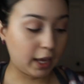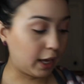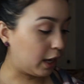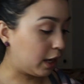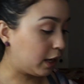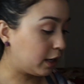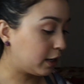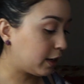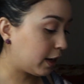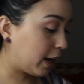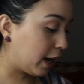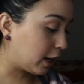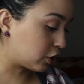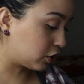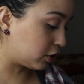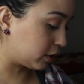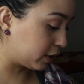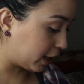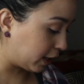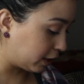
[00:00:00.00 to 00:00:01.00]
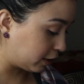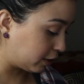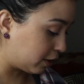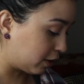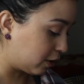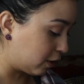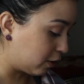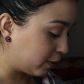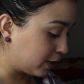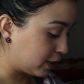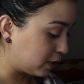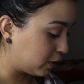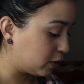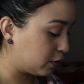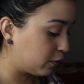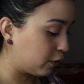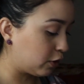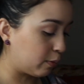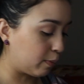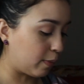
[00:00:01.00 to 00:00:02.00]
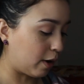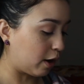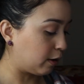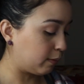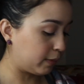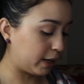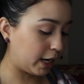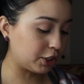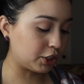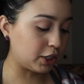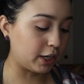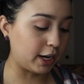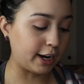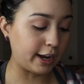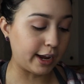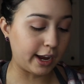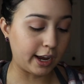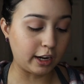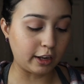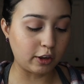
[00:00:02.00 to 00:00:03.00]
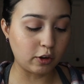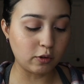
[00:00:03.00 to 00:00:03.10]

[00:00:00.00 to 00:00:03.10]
And actually, I always use for the bottom lash line, I